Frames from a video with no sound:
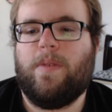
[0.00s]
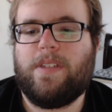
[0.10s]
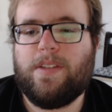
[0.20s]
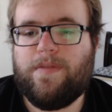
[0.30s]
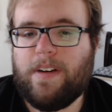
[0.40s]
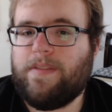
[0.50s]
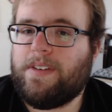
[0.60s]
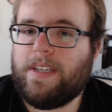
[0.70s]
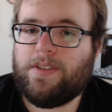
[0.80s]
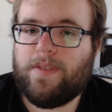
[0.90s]
which is very,
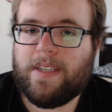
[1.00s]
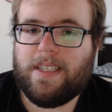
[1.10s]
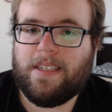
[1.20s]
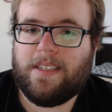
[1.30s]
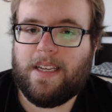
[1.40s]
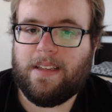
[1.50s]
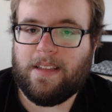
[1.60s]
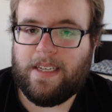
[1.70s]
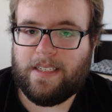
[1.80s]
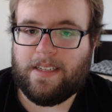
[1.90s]
very interesting to say the
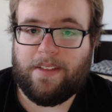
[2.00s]
least.